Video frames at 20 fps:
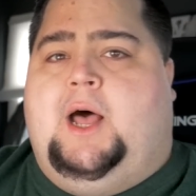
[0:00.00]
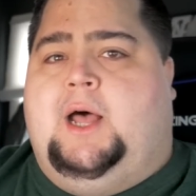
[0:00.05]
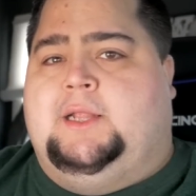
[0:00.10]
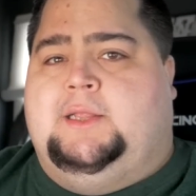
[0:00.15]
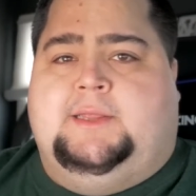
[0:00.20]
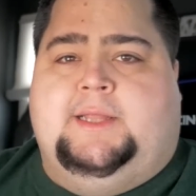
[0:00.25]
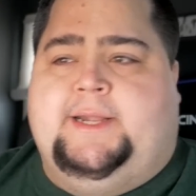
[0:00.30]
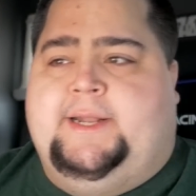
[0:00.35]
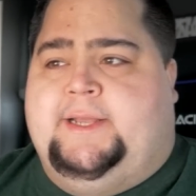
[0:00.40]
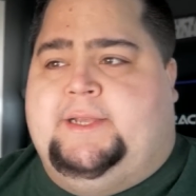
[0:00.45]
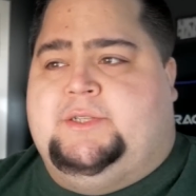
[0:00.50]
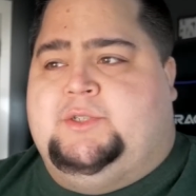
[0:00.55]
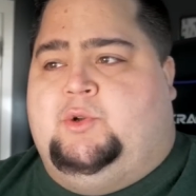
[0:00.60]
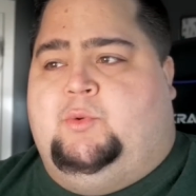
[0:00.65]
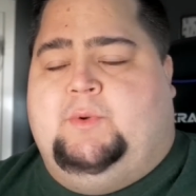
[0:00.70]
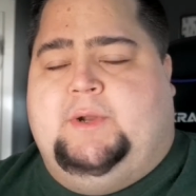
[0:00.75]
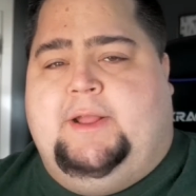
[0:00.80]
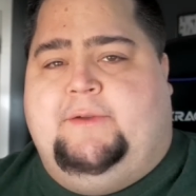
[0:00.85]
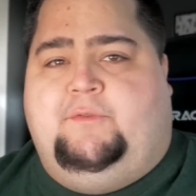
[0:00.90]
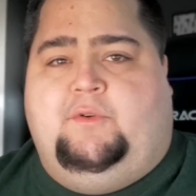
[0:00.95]
on Linux or
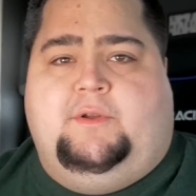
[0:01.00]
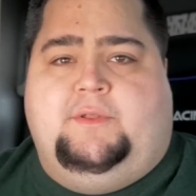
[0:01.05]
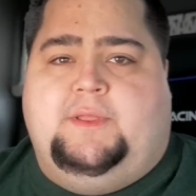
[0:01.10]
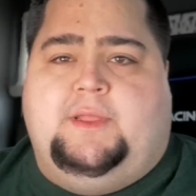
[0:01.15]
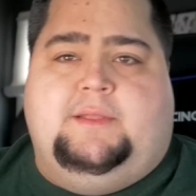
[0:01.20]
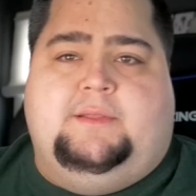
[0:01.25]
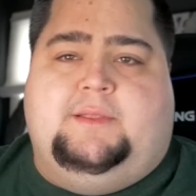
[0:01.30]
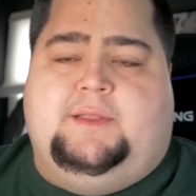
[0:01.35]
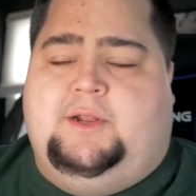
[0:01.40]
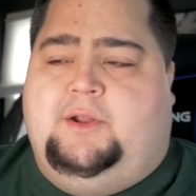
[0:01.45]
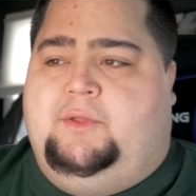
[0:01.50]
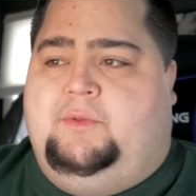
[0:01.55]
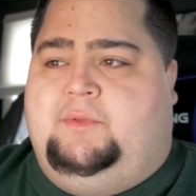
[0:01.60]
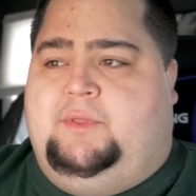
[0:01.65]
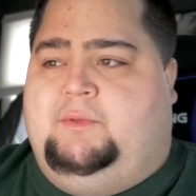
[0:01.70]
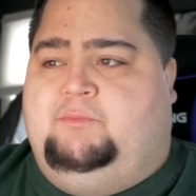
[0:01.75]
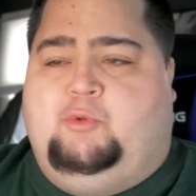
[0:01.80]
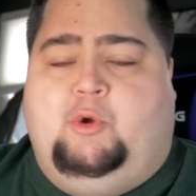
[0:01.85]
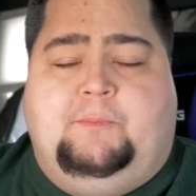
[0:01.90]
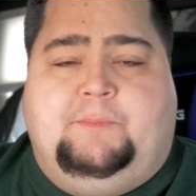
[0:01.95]
whatever, and then, you know,
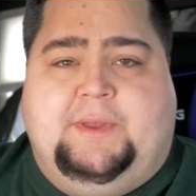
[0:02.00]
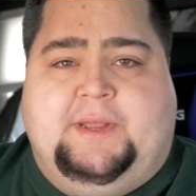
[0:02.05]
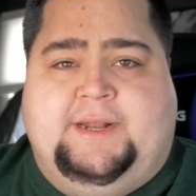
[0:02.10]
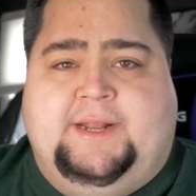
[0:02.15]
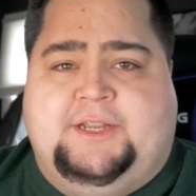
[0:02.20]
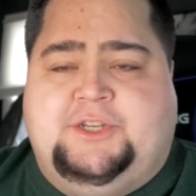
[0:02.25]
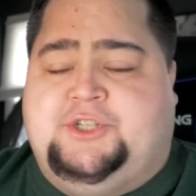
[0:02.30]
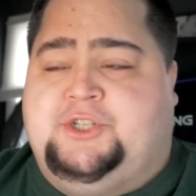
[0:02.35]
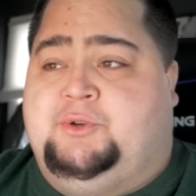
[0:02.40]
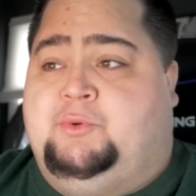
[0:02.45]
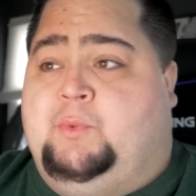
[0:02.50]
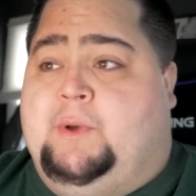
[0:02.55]
it won't be an issue.